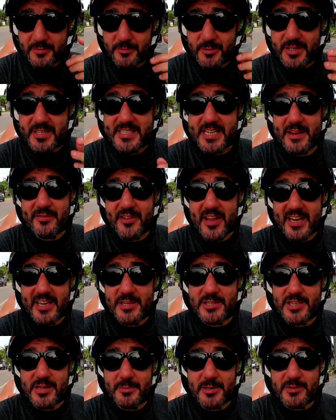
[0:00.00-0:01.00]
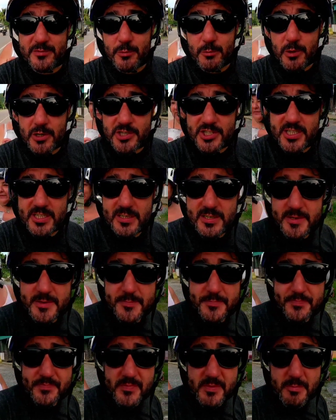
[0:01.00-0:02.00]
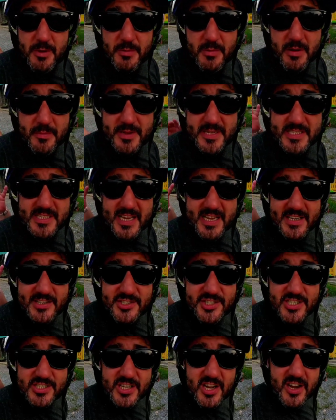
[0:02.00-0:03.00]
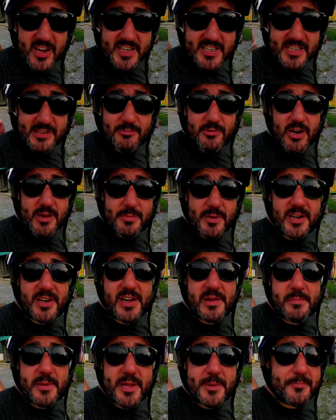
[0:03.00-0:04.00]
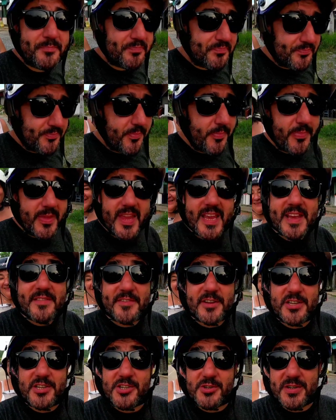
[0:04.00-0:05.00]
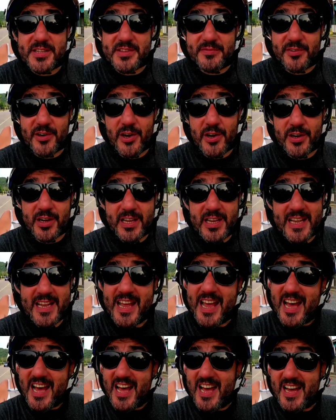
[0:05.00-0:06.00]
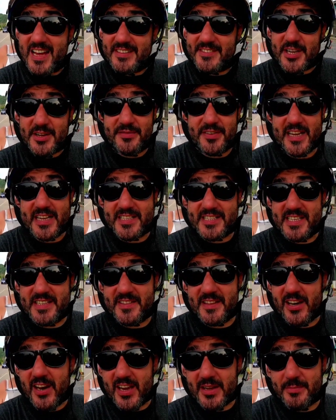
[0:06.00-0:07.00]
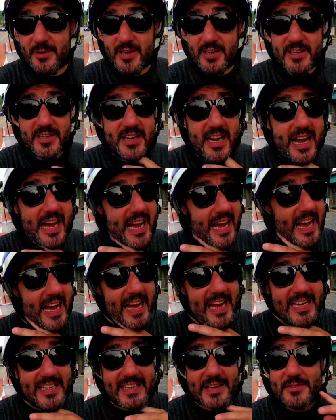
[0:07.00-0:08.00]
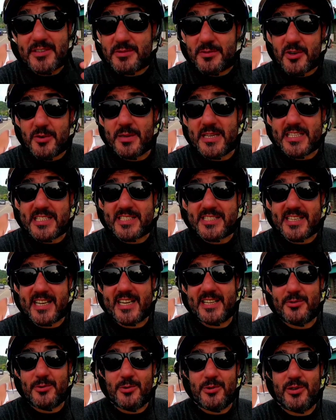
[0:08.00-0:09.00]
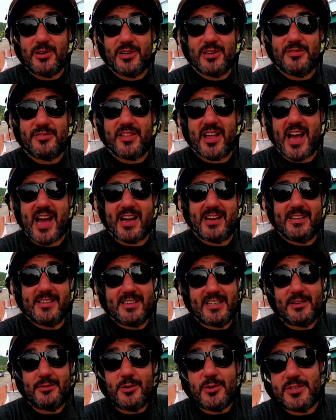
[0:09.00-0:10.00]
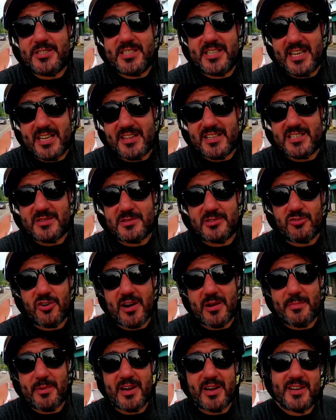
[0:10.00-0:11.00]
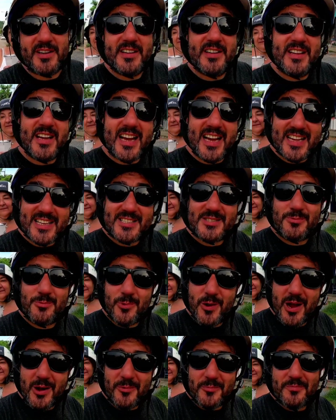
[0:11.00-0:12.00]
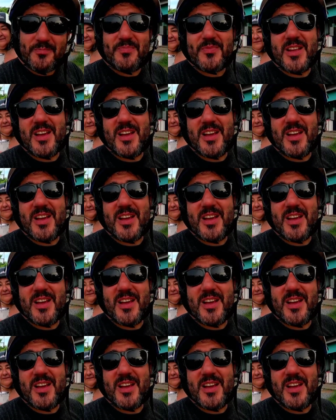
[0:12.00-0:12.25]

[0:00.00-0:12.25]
I want to say thank you so much for watching. My mum is there, just hiding right behind me. Mm. If you enjoyed the vlog, uh, don't forget to hit the like button and give us some comments and all of that. And of course, hit the subscribe button as well.